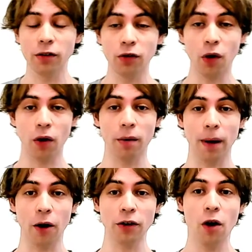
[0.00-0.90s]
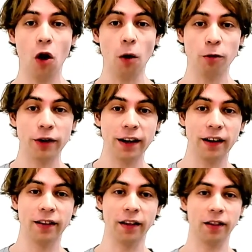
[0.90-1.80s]
to talk about
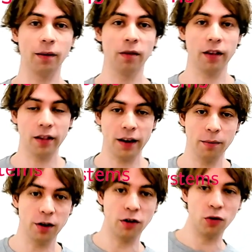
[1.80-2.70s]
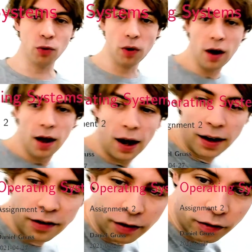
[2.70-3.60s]
operating systems assignment 2.
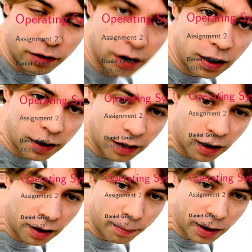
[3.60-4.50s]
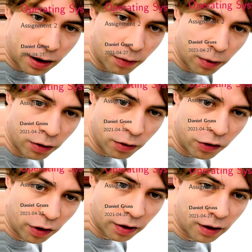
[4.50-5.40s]
I just realized that I might want to
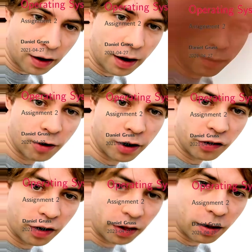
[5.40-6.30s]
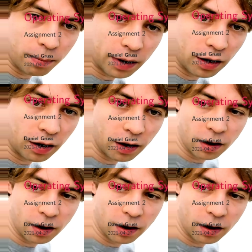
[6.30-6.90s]
adjust the camera just a bit,